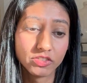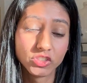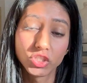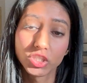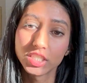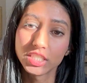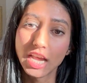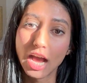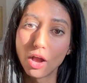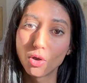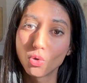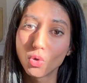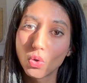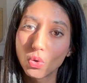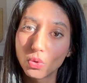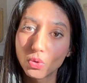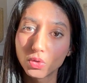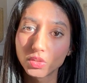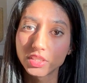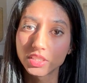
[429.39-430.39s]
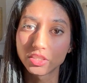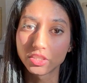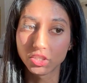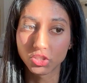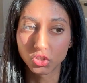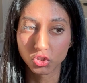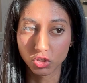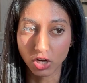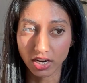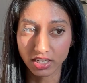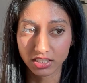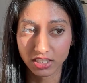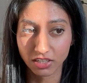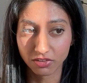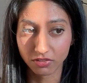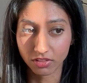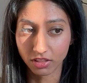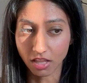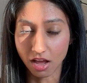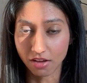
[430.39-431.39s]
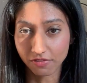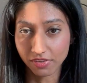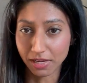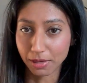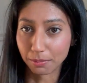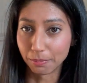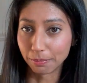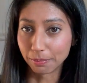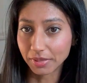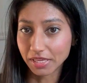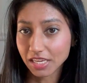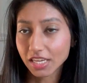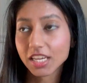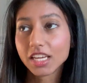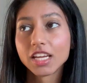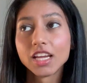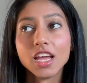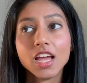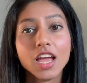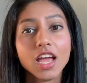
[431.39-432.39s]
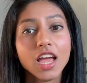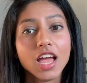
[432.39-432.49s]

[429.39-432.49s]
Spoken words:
just how cold and destructive love can be,